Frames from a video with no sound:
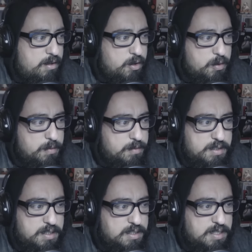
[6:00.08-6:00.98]

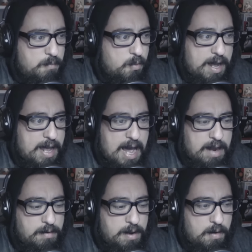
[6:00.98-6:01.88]
used in some way. I
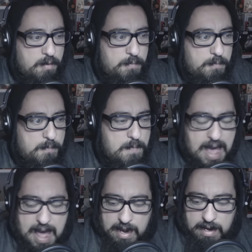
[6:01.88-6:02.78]
don't know.
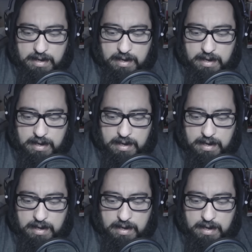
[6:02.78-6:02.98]
Man,